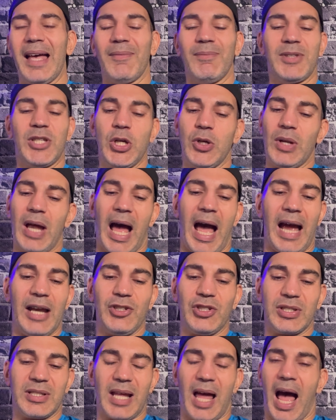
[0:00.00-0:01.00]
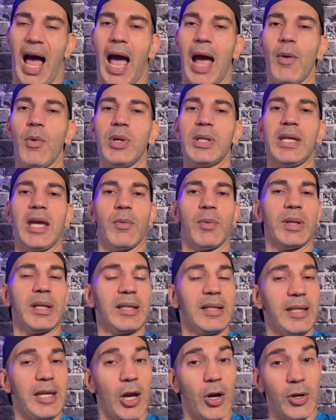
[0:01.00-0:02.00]
Dude, I would get rid
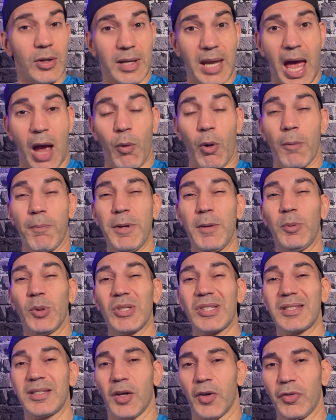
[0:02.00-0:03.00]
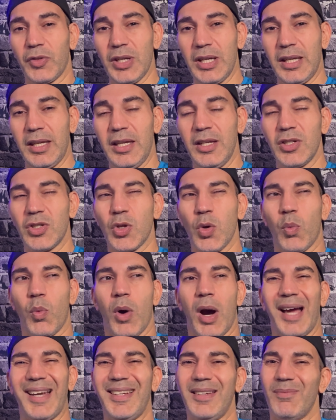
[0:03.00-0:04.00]
of Garrett now while people still think he's the
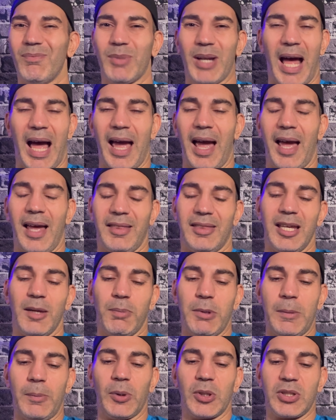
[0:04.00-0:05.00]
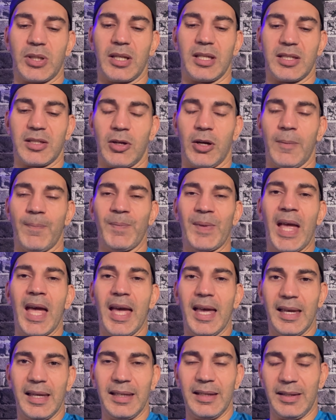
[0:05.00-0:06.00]
one, but I think people are going to start,
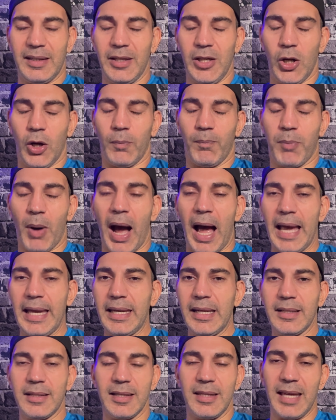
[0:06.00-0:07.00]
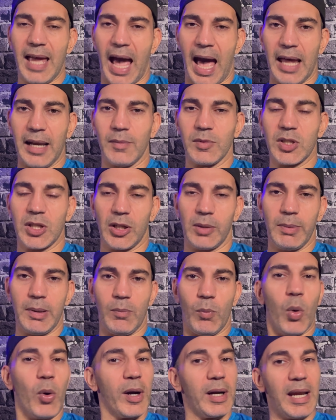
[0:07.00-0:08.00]
you know, buying into the Adams a little bit
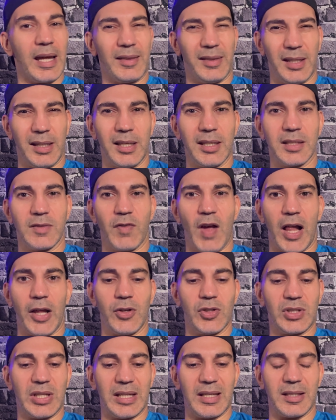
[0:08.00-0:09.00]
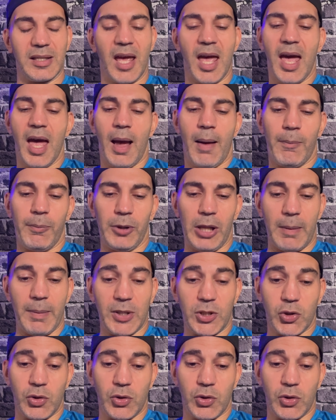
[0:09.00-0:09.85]
more, and I think his value is going to plummet.